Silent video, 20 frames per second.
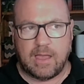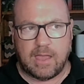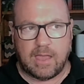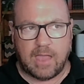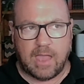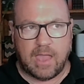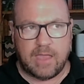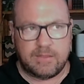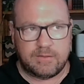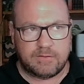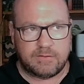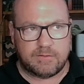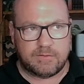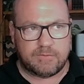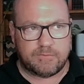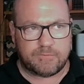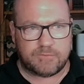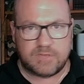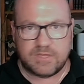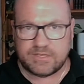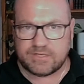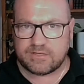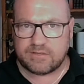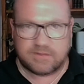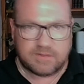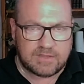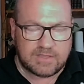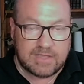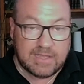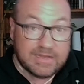And this
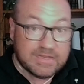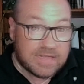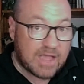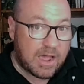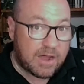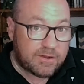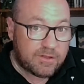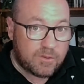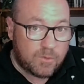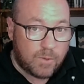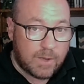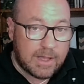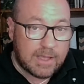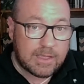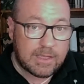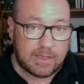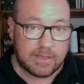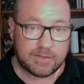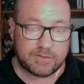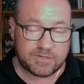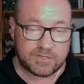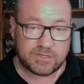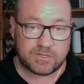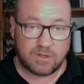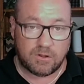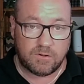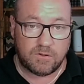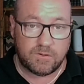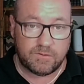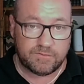gets out of the way. It
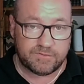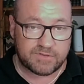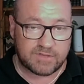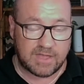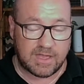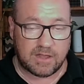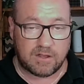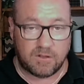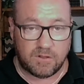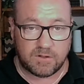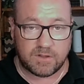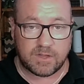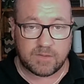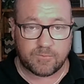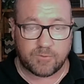solves that login